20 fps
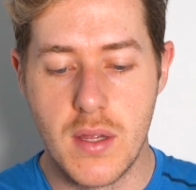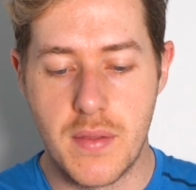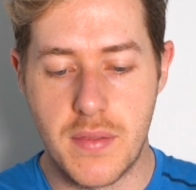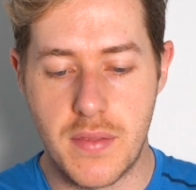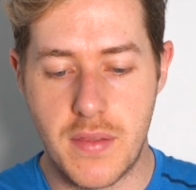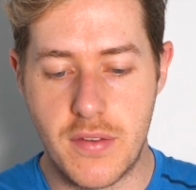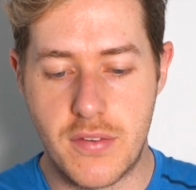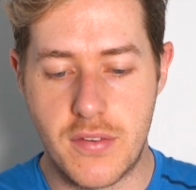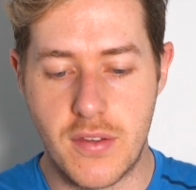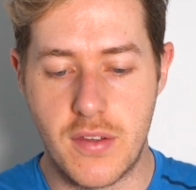
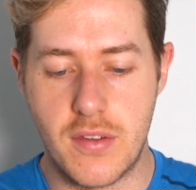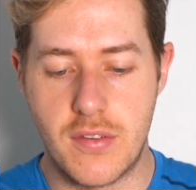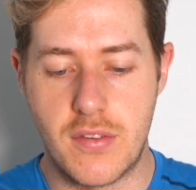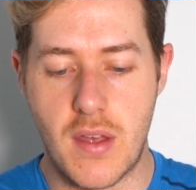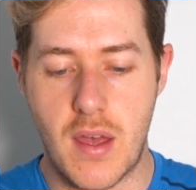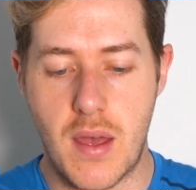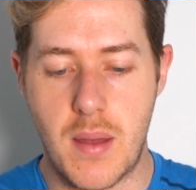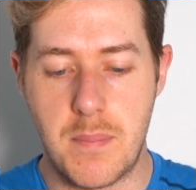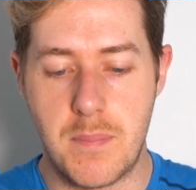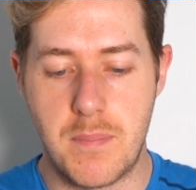This is
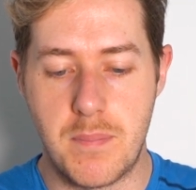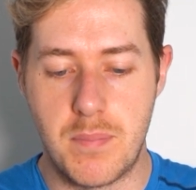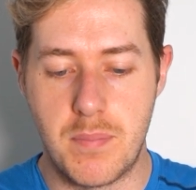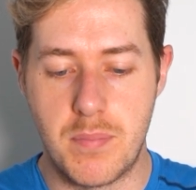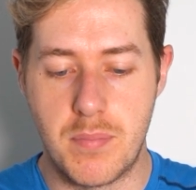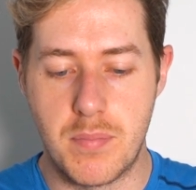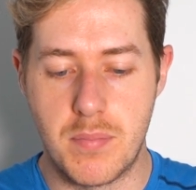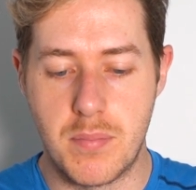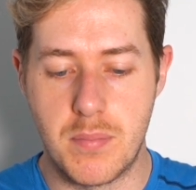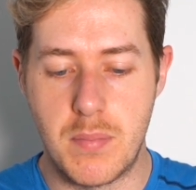
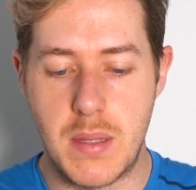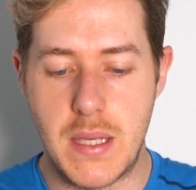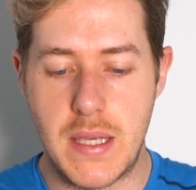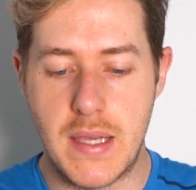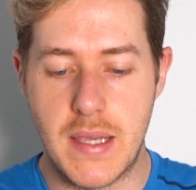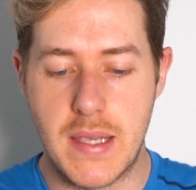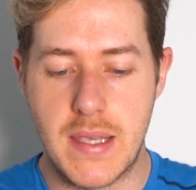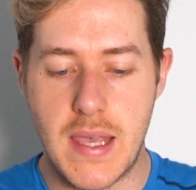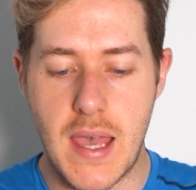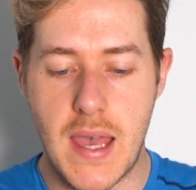
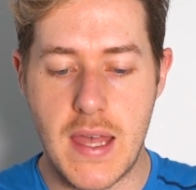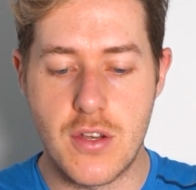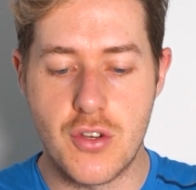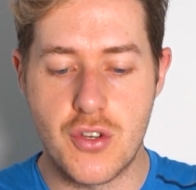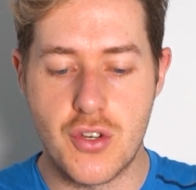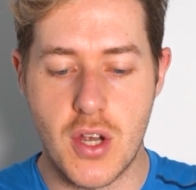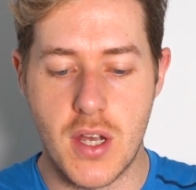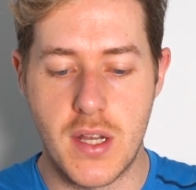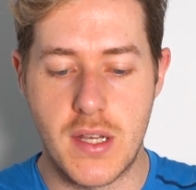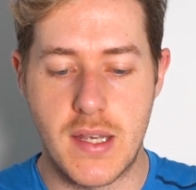me again
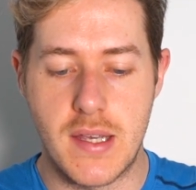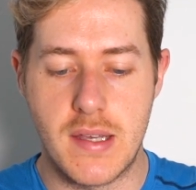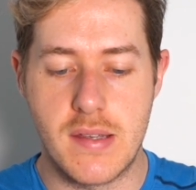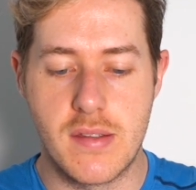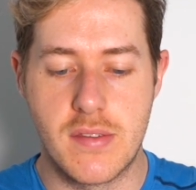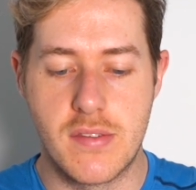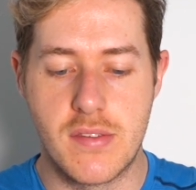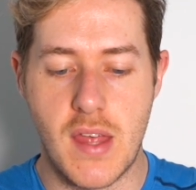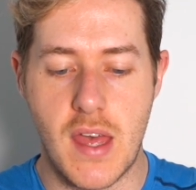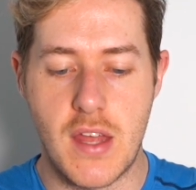trying to
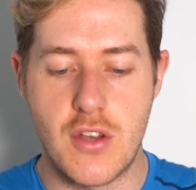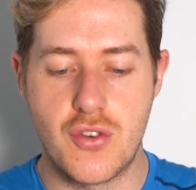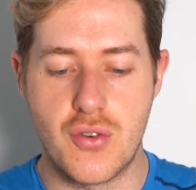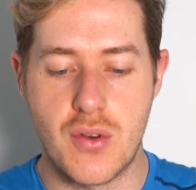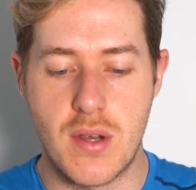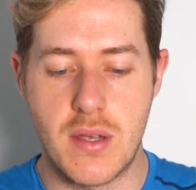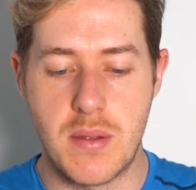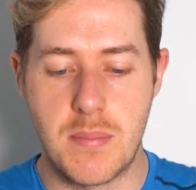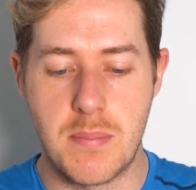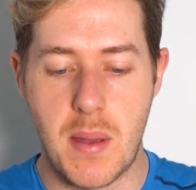
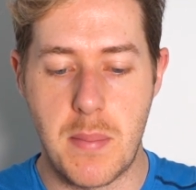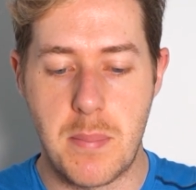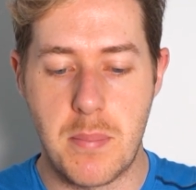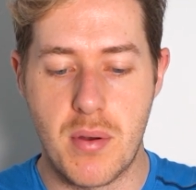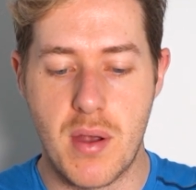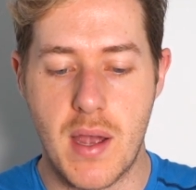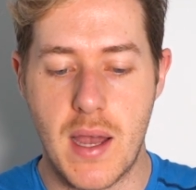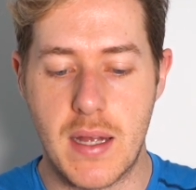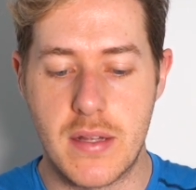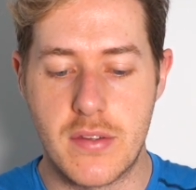exaggerate in my
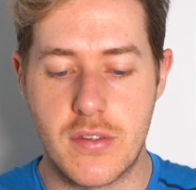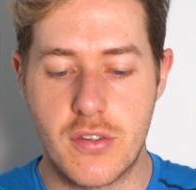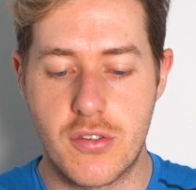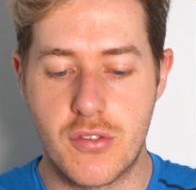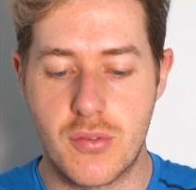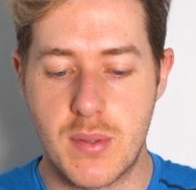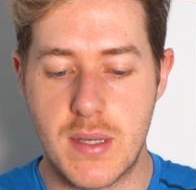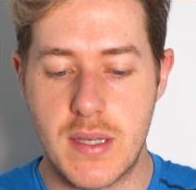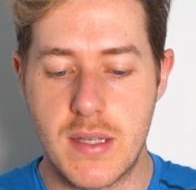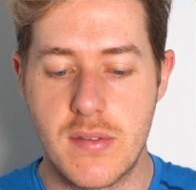practice
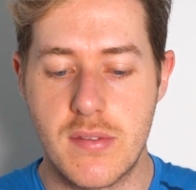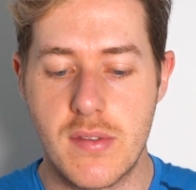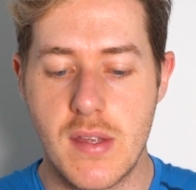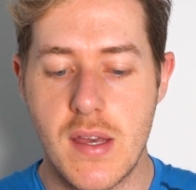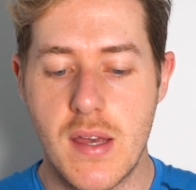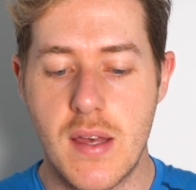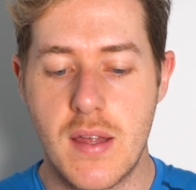swings.